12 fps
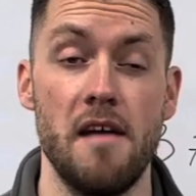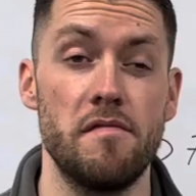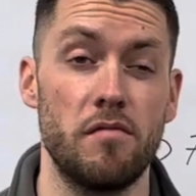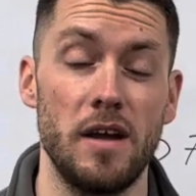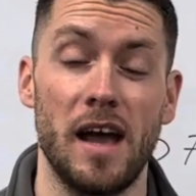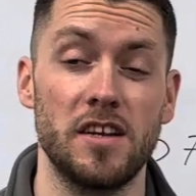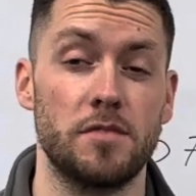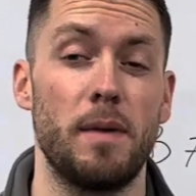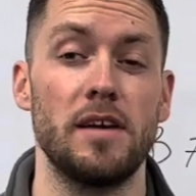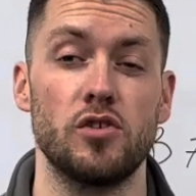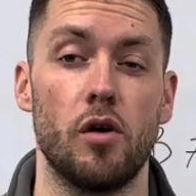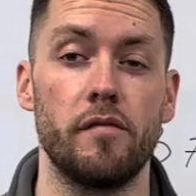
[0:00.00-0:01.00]
every
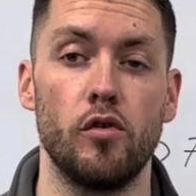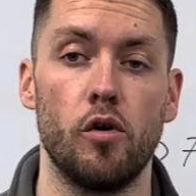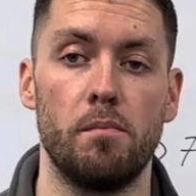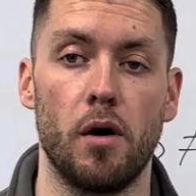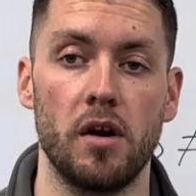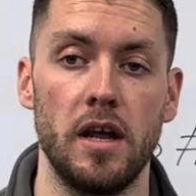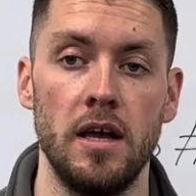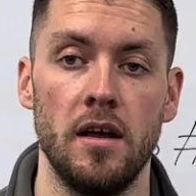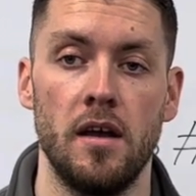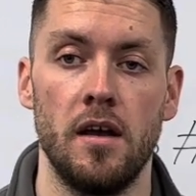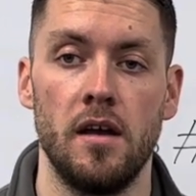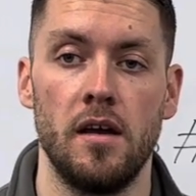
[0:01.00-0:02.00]
aspect of your body
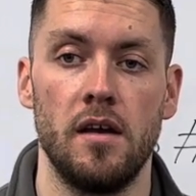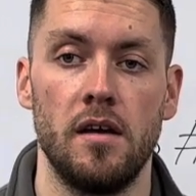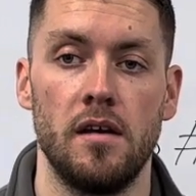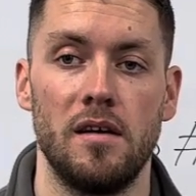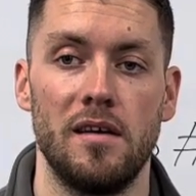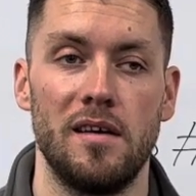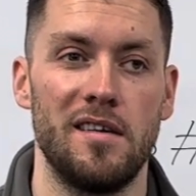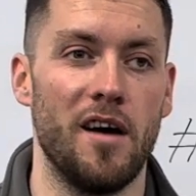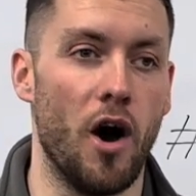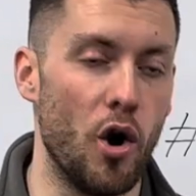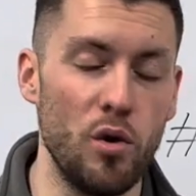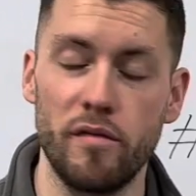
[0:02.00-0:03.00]

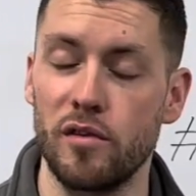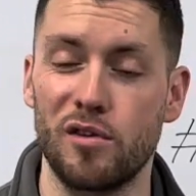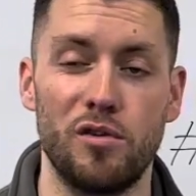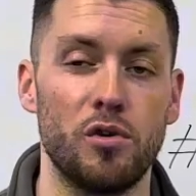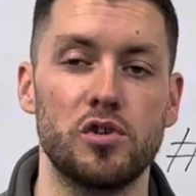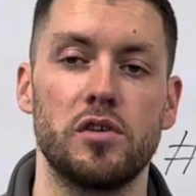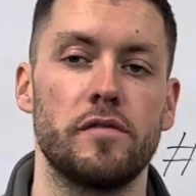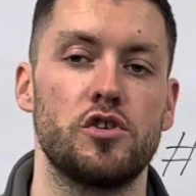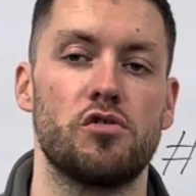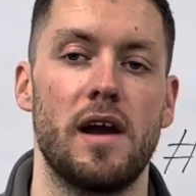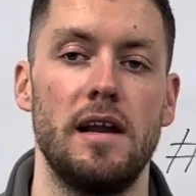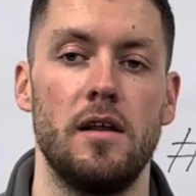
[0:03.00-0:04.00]
over the course of a
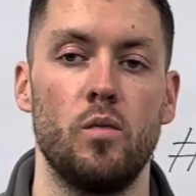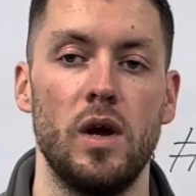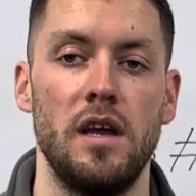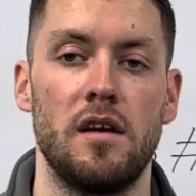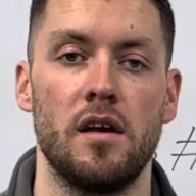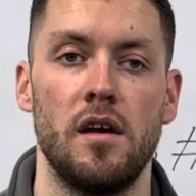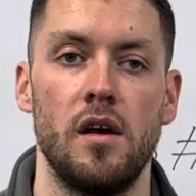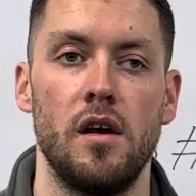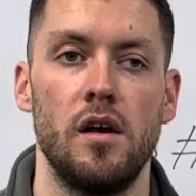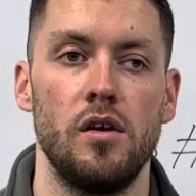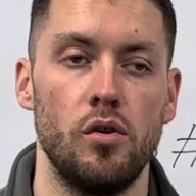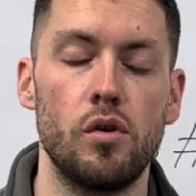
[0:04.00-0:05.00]
training week,
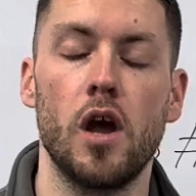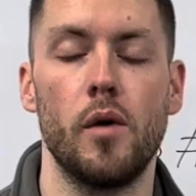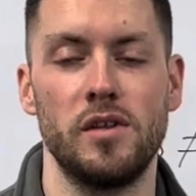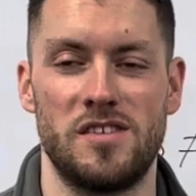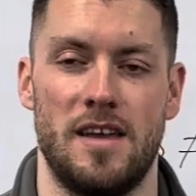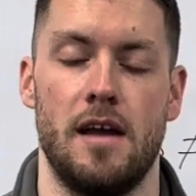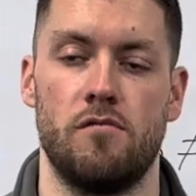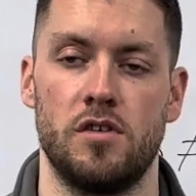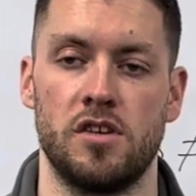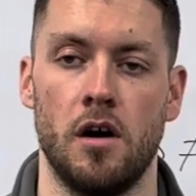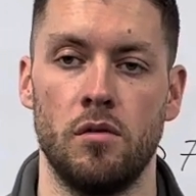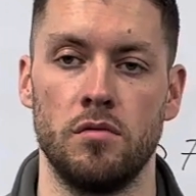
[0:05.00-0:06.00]
you're going to get
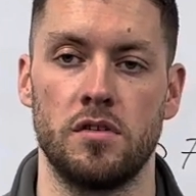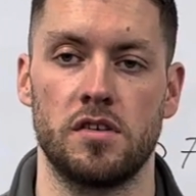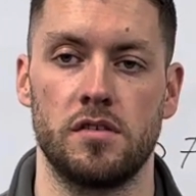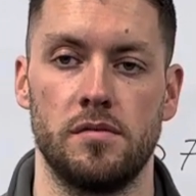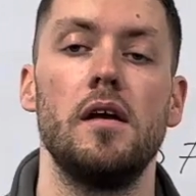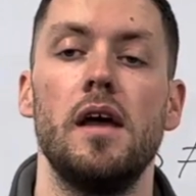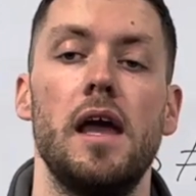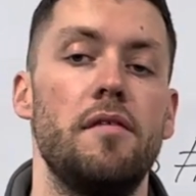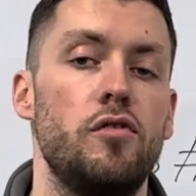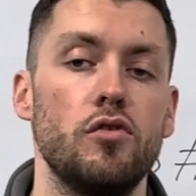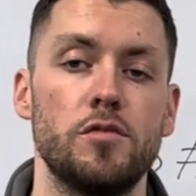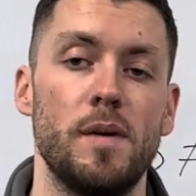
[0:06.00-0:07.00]
results. If
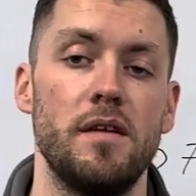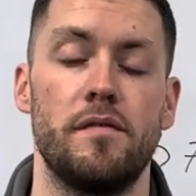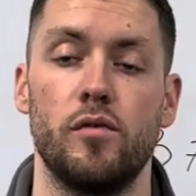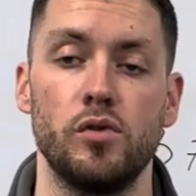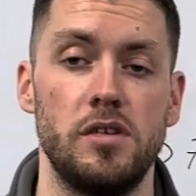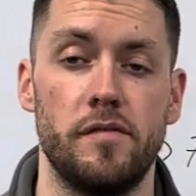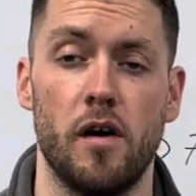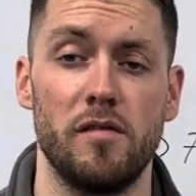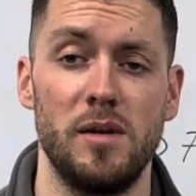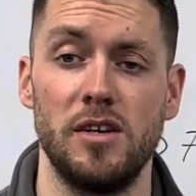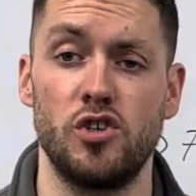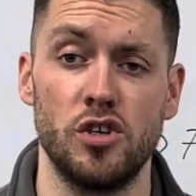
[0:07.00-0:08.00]
you're spending 45
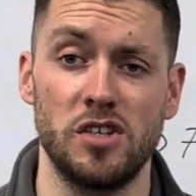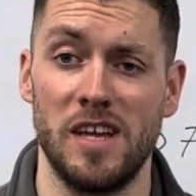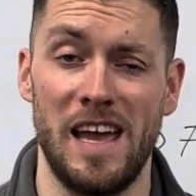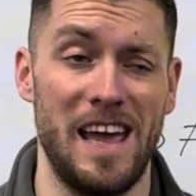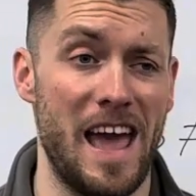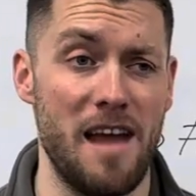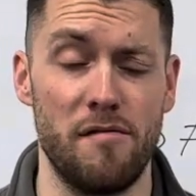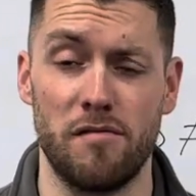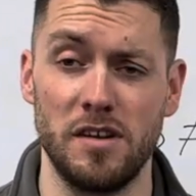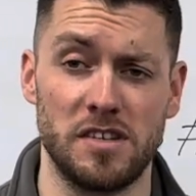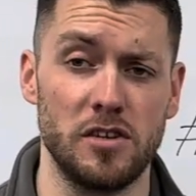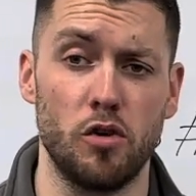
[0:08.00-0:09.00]
minutes just to hit
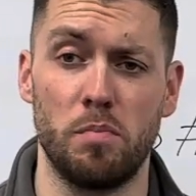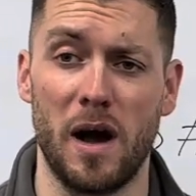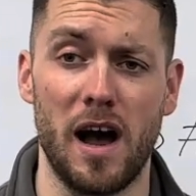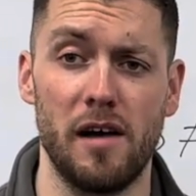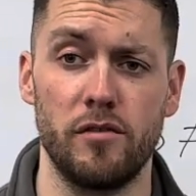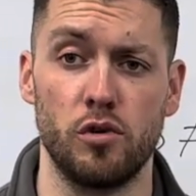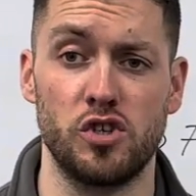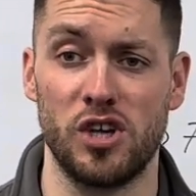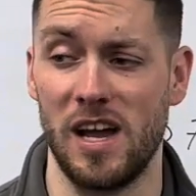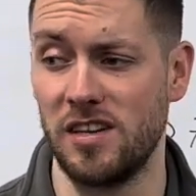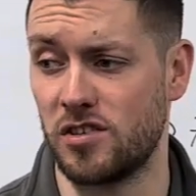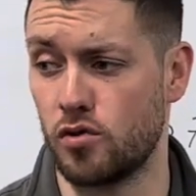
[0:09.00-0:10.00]
every single part of your
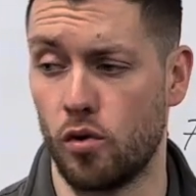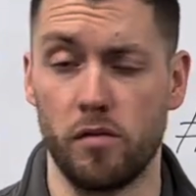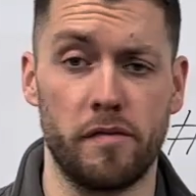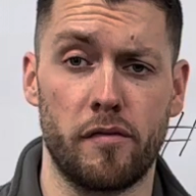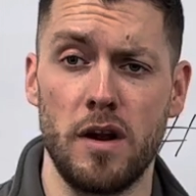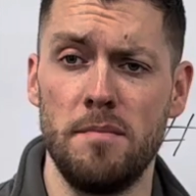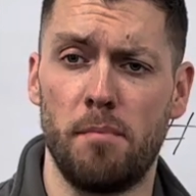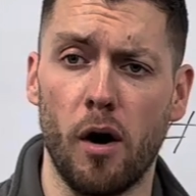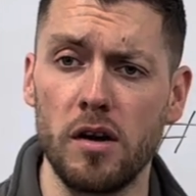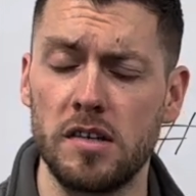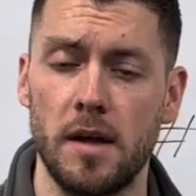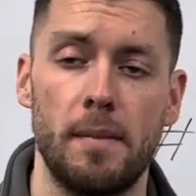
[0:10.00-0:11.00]
chest or 3
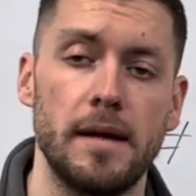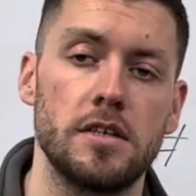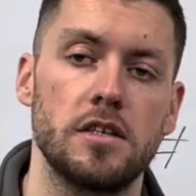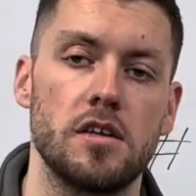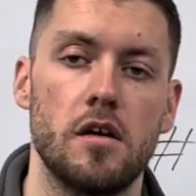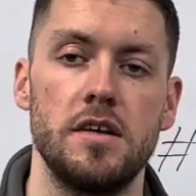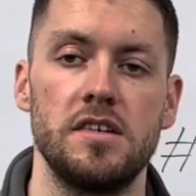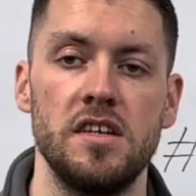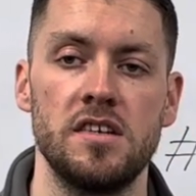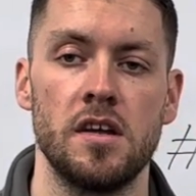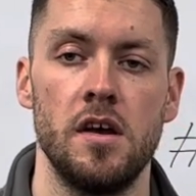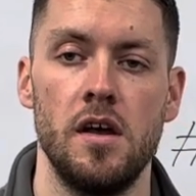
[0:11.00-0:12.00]
bicep
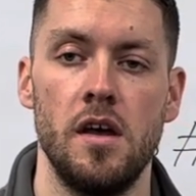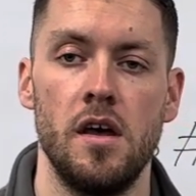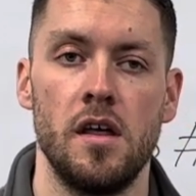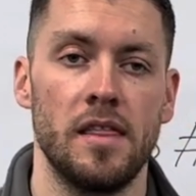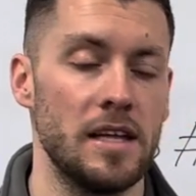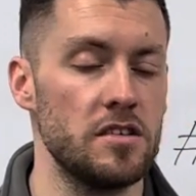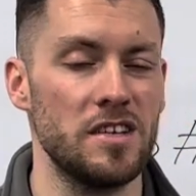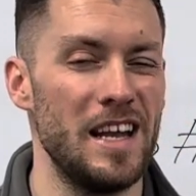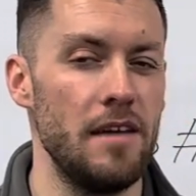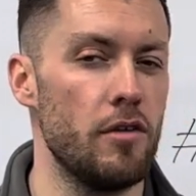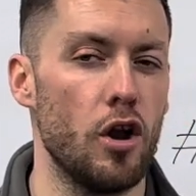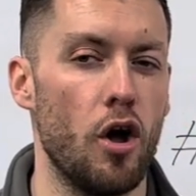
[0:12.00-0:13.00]
exercises, that doesn't
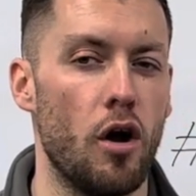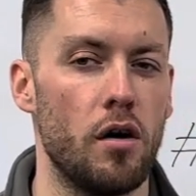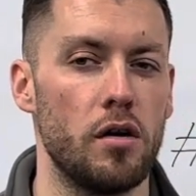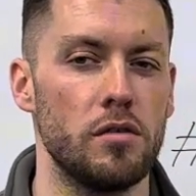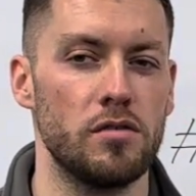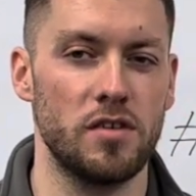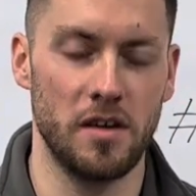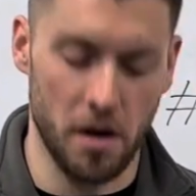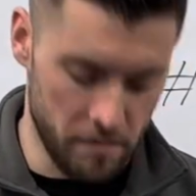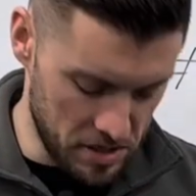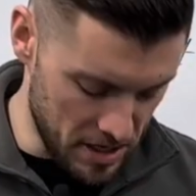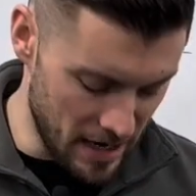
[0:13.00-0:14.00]
leave a lot to
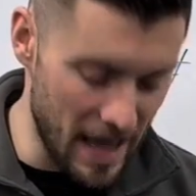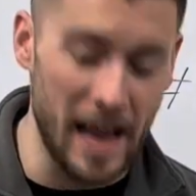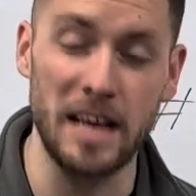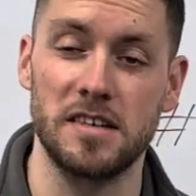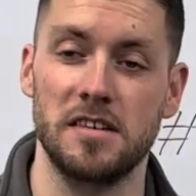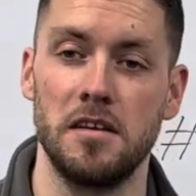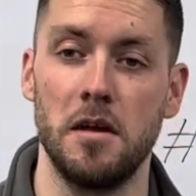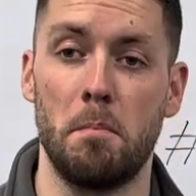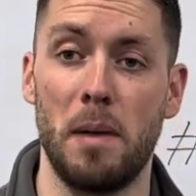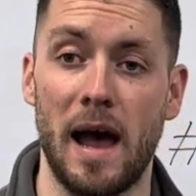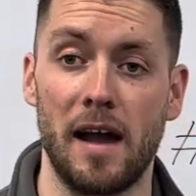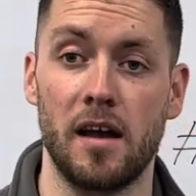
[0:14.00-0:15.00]
cover your legs, your
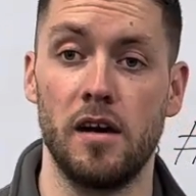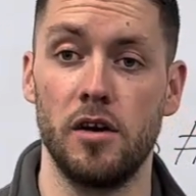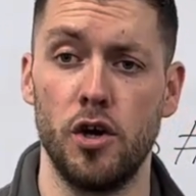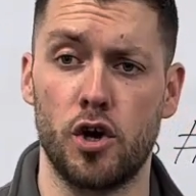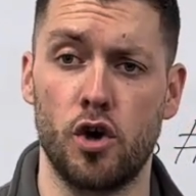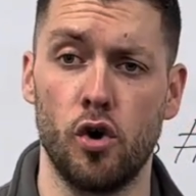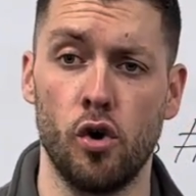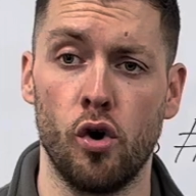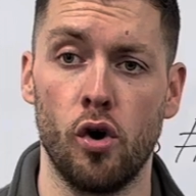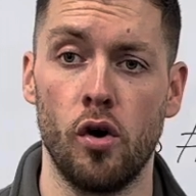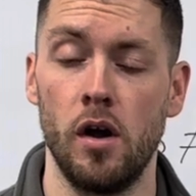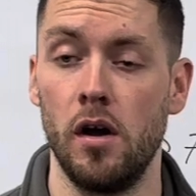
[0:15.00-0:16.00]
back, your
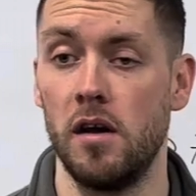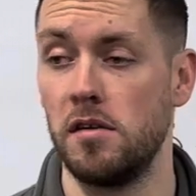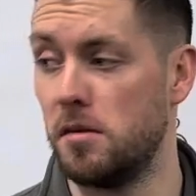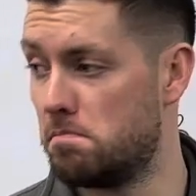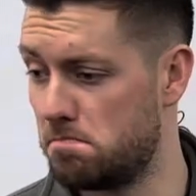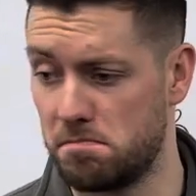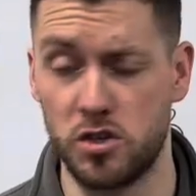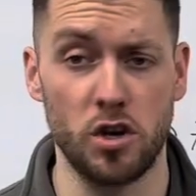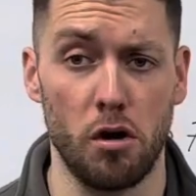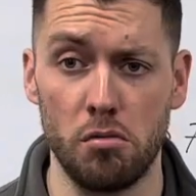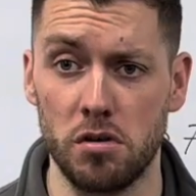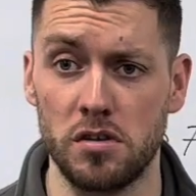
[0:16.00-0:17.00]
core, your
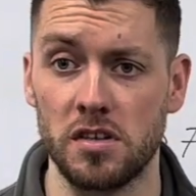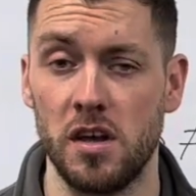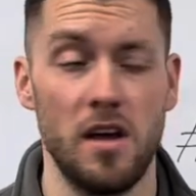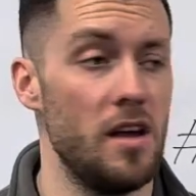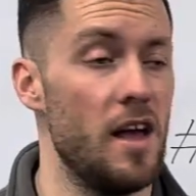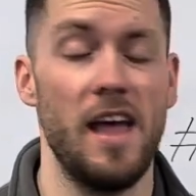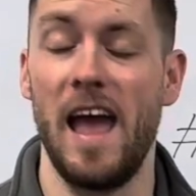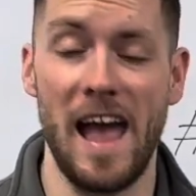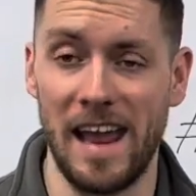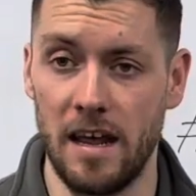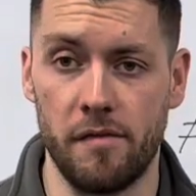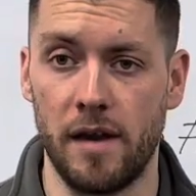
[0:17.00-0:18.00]
shoulders,
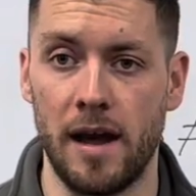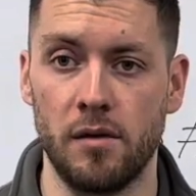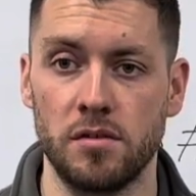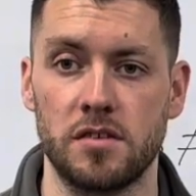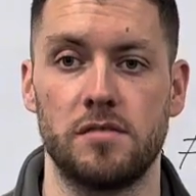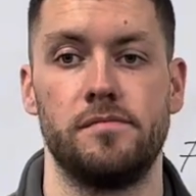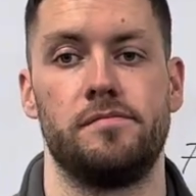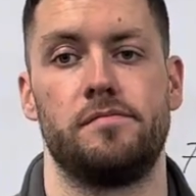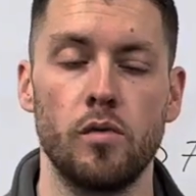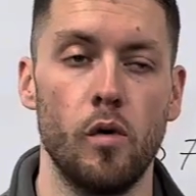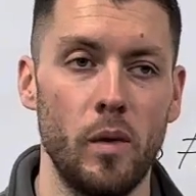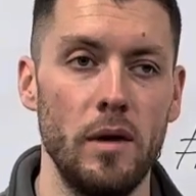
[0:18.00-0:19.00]
anything else.
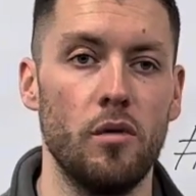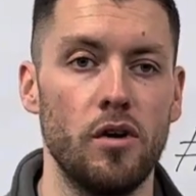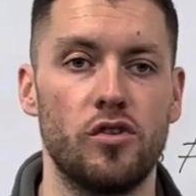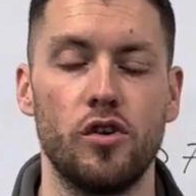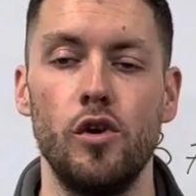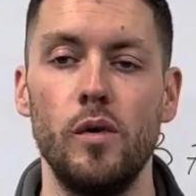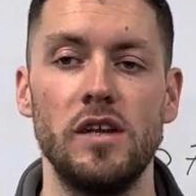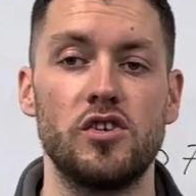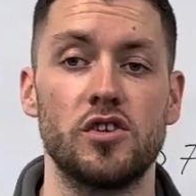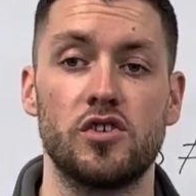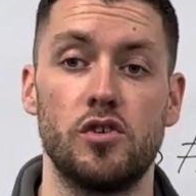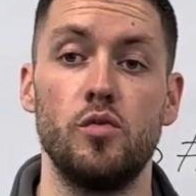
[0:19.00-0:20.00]
So what we want to do is
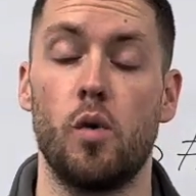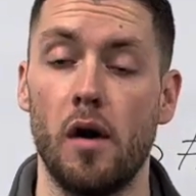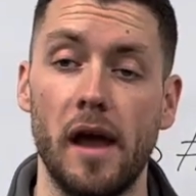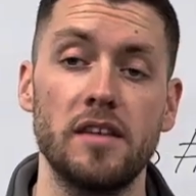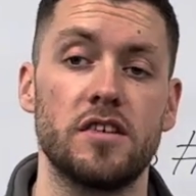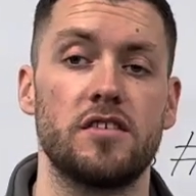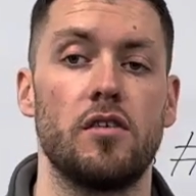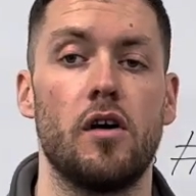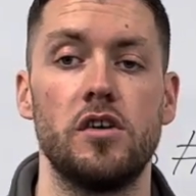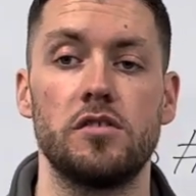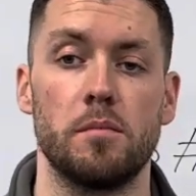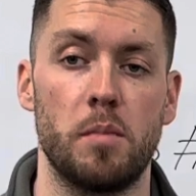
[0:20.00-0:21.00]
just do 1
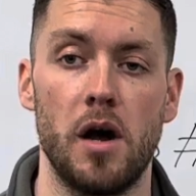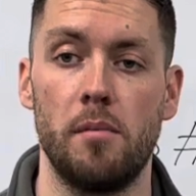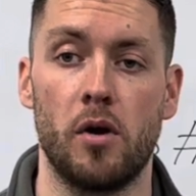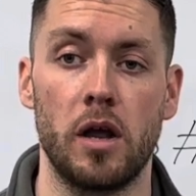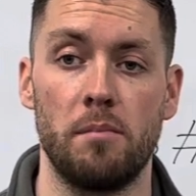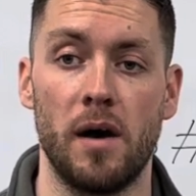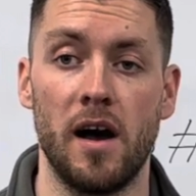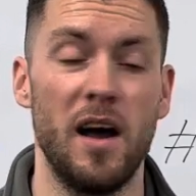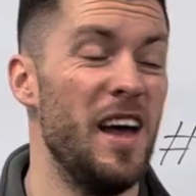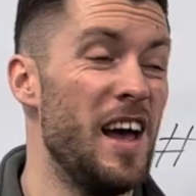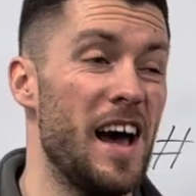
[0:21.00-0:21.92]
exercise per body part.